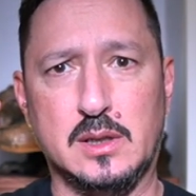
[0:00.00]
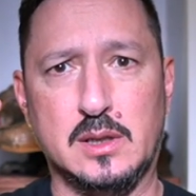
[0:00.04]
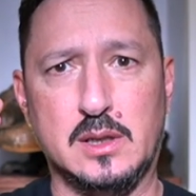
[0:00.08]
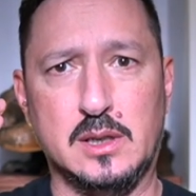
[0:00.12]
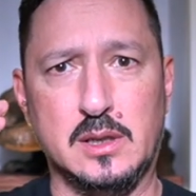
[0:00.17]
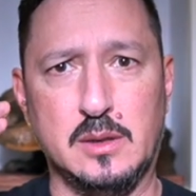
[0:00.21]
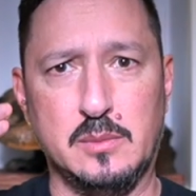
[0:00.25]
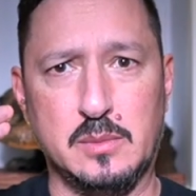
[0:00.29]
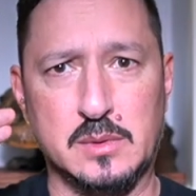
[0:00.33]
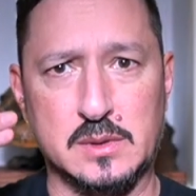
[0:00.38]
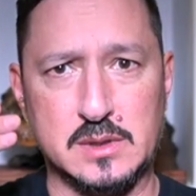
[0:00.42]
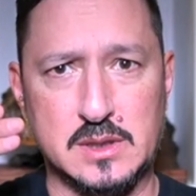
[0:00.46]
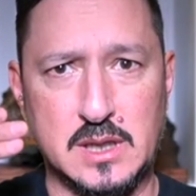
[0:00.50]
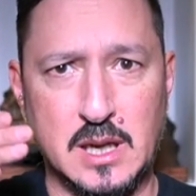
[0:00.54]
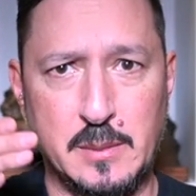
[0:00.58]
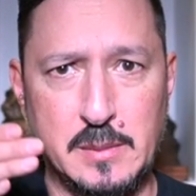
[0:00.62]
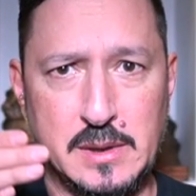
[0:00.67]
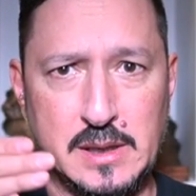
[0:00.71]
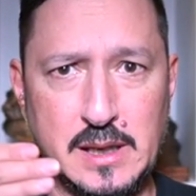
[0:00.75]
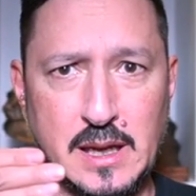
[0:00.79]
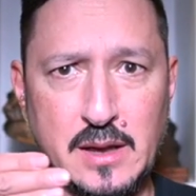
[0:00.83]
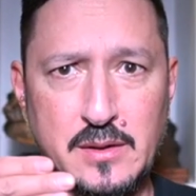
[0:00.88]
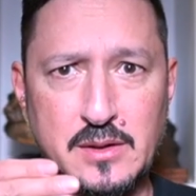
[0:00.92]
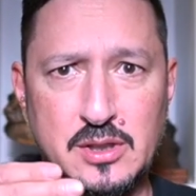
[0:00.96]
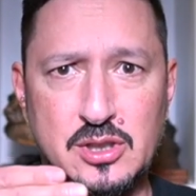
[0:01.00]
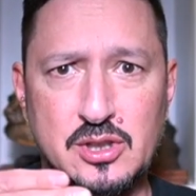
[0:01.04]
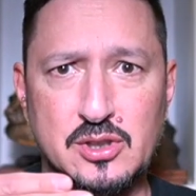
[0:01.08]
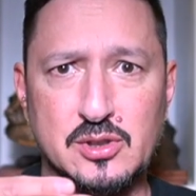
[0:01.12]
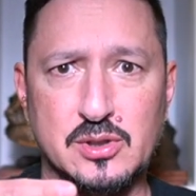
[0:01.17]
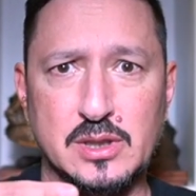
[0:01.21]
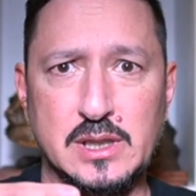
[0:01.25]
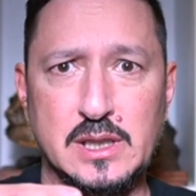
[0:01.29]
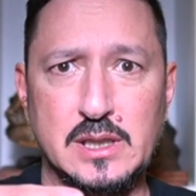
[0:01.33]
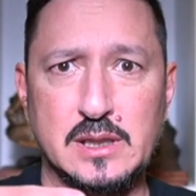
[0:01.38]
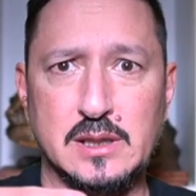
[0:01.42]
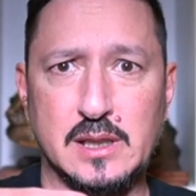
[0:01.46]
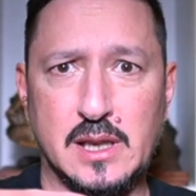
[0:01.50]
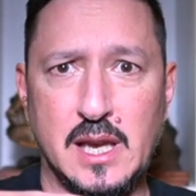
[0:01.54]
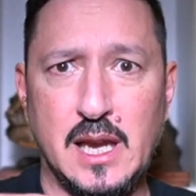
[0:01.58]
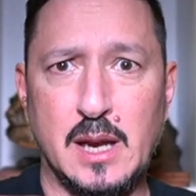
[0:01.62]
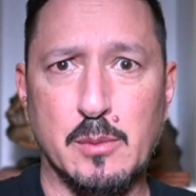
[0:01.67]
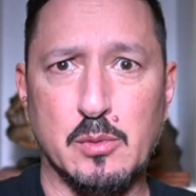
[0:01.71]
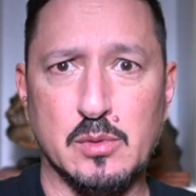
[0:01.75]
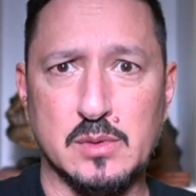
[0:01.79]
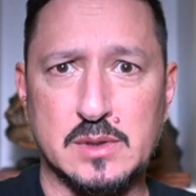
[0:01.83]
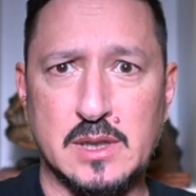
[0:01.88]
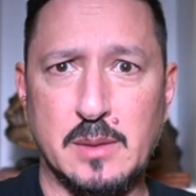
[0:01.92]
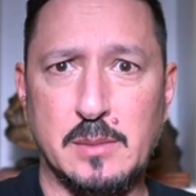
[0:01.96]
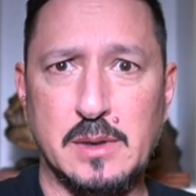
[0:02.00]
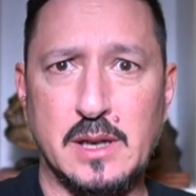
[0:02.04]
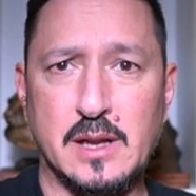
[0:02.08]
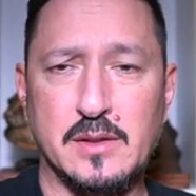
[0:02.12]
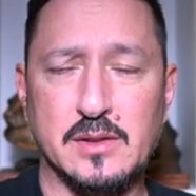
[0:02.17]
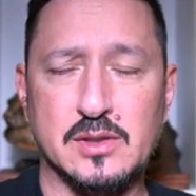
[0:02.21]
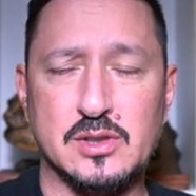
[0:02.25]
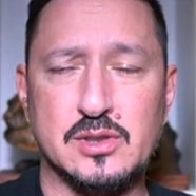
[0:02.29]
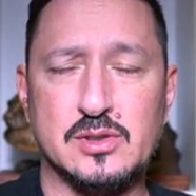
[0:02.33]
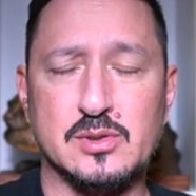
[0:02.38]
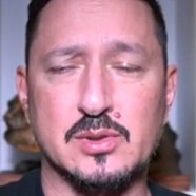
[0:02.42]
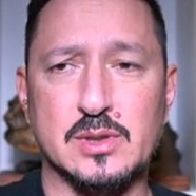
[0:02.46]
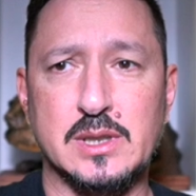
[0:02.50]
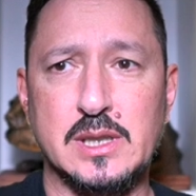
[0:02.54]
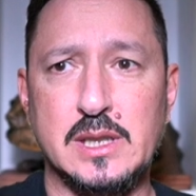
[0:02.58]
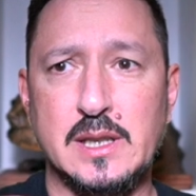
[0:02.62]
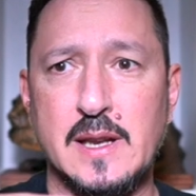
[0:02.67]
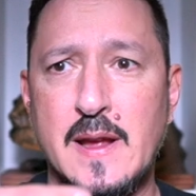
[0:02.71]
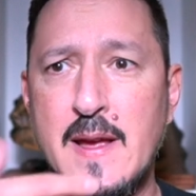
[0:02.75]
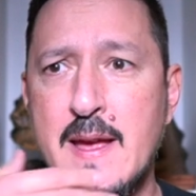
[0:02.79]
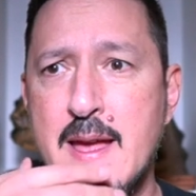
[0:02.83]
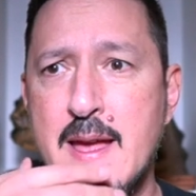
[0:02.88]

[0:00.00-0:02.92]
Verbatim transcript: it was coming down the street, the camera was coming down the street,